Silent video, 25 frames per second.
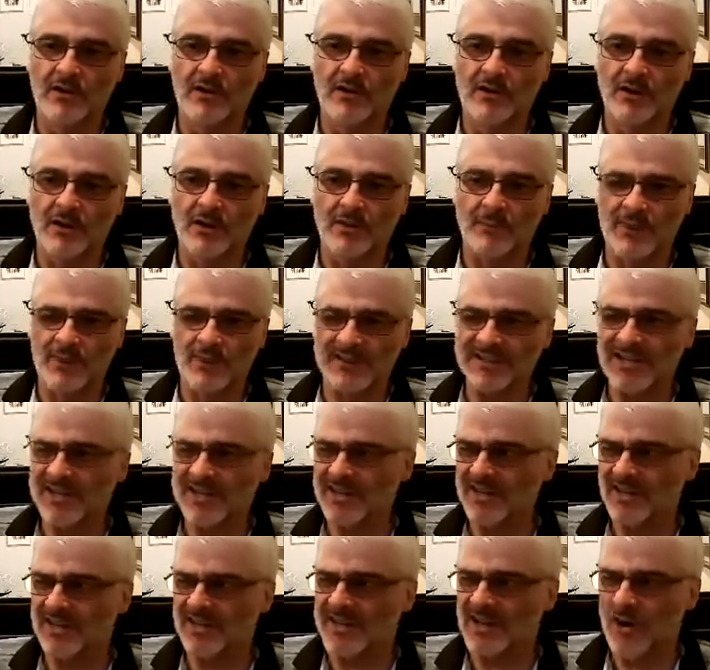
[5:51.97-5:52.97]

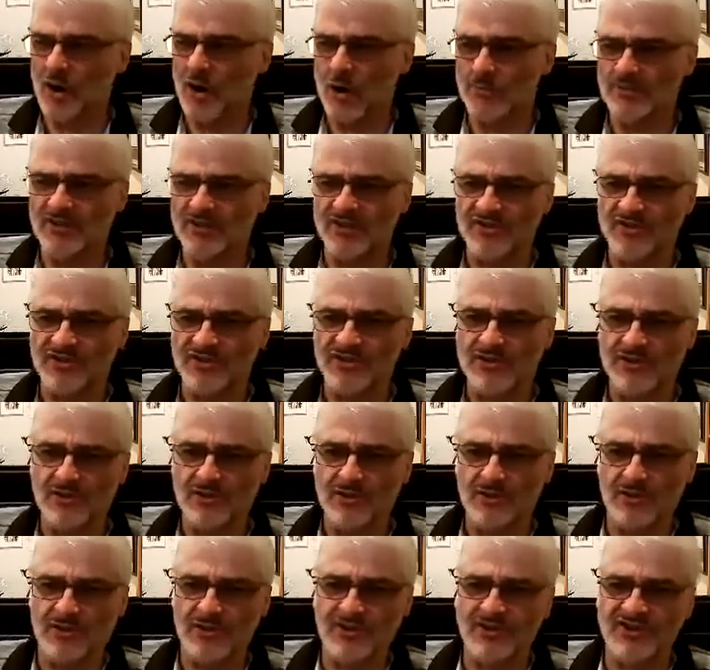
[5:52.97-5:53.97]
particularly in options,
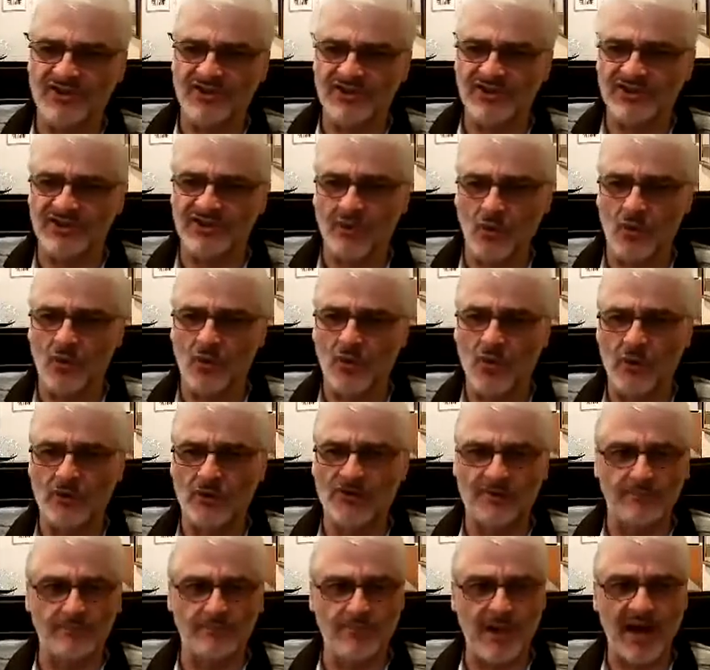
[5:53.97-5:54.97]
because there's all
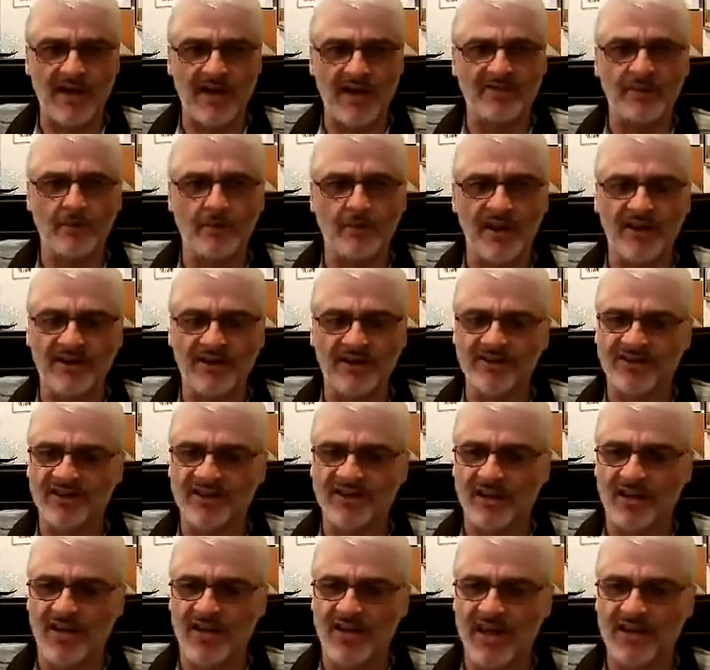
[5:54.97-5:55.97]
those path dependency
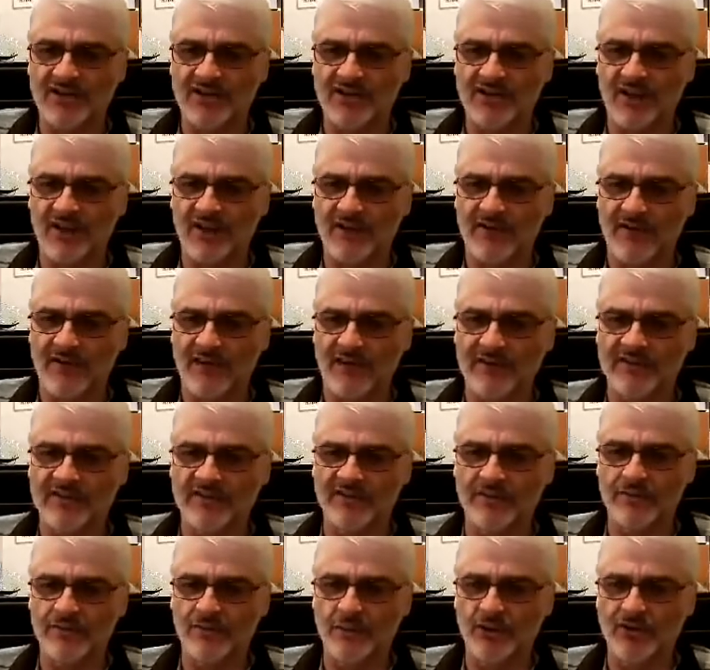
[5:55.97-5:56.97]
and hedging effects,
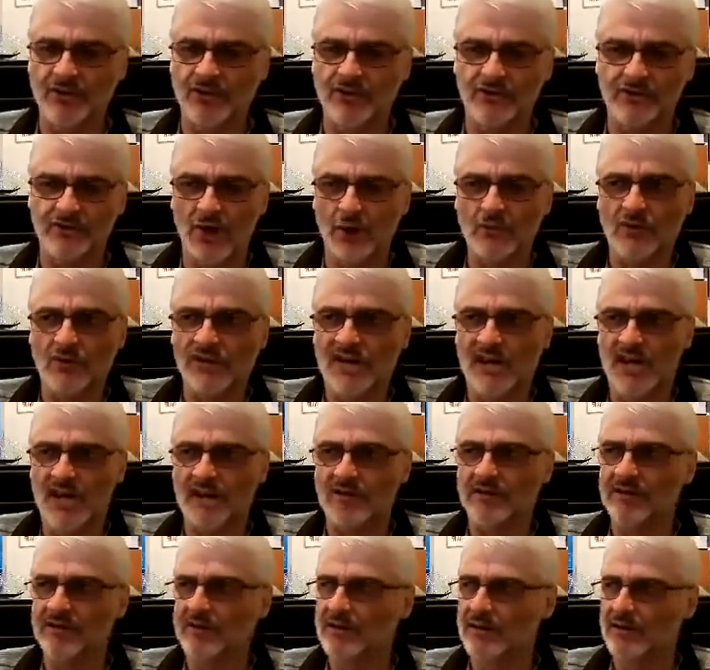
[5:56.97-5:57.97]
which you don't get.
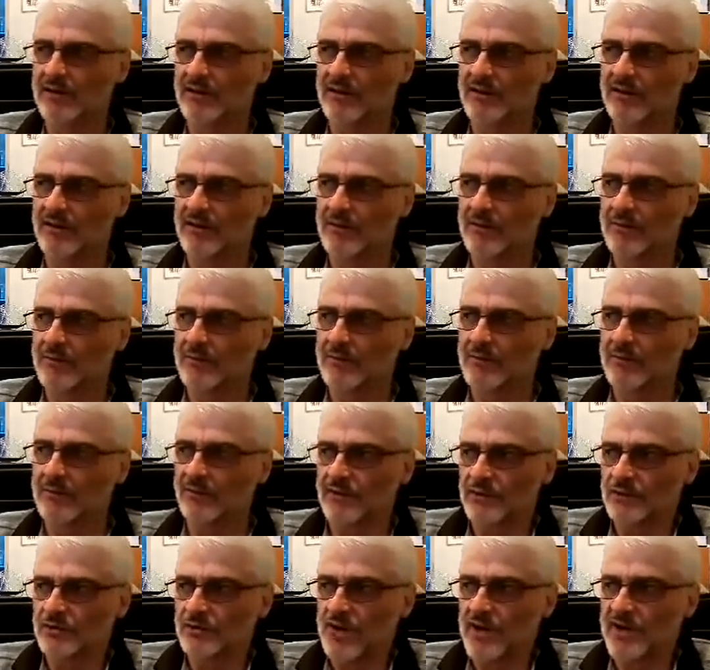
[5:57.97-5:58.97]
And if you're
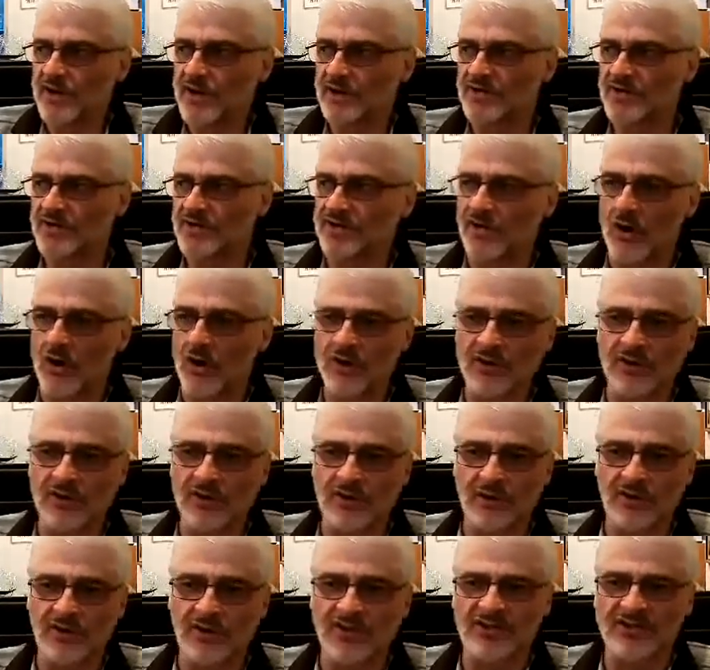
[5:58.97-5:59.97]
trading a stock and you
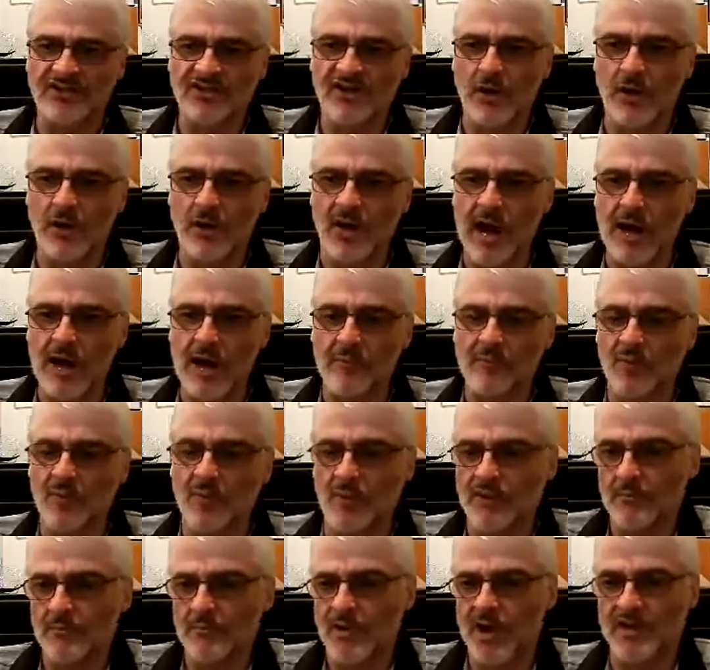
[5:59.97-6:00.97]
think it's going up, well, you
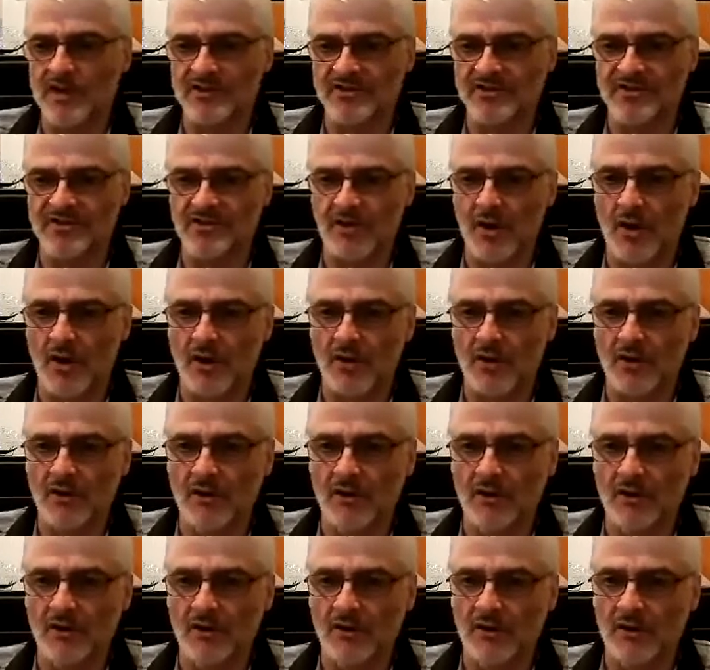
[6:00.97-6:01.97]
buy the stock.
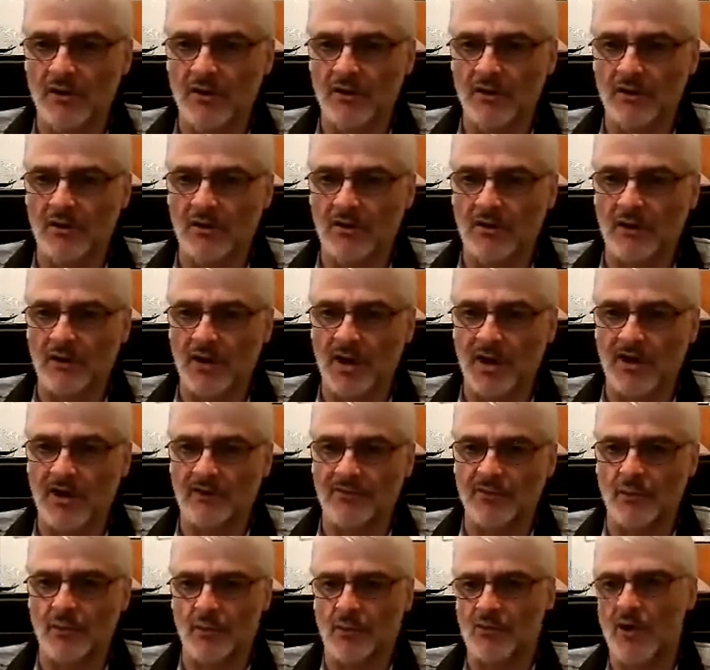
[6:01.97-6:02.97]
And if
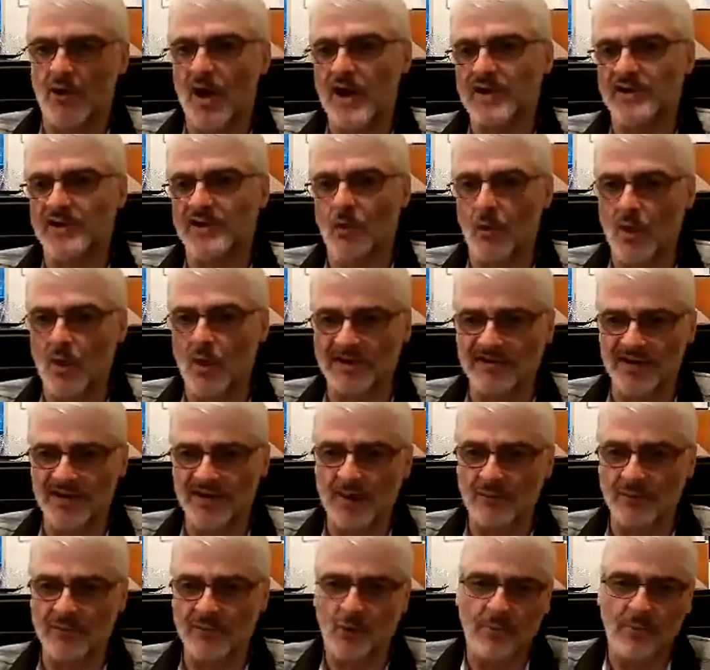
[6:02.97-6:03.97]
you were right and it went up,
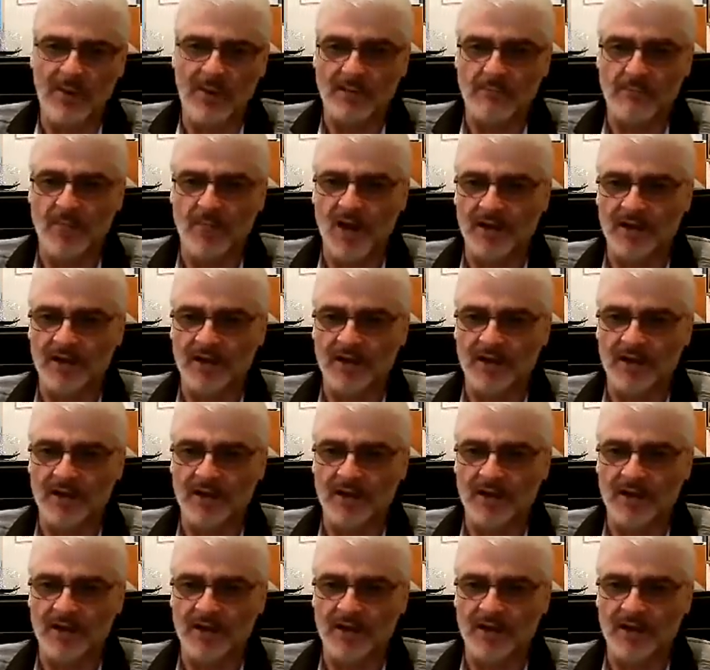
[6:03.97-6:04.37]
you'll make money.